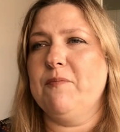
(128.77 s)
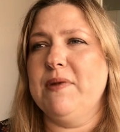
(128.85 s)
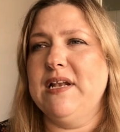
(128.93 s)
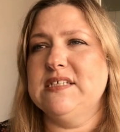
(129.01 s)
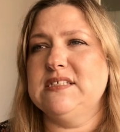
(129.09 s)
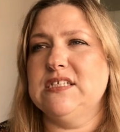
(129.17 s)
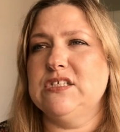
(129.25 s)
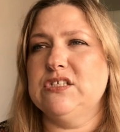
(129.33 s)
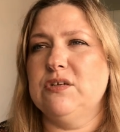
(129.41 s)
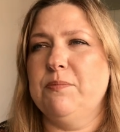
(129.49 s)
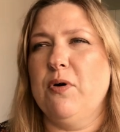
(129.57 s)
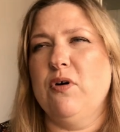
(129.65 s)
I've been listening
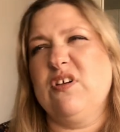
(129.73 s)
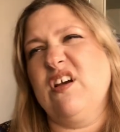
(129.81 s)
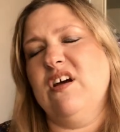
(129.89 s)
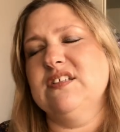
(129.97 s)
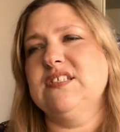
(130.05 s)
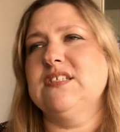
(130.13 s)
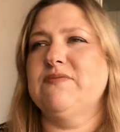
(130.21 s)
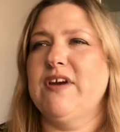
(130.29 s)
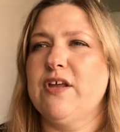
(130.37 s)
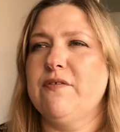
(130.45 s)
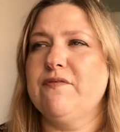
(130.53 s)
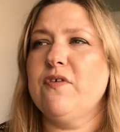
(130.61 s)
to podcasts and
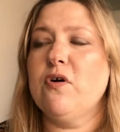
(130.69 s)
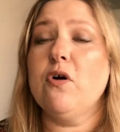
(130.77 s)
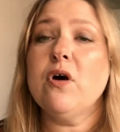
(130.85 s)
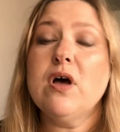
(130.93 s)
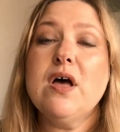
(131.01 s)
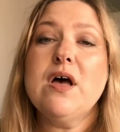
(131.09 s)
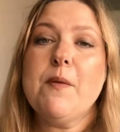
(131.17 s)
Radio 4.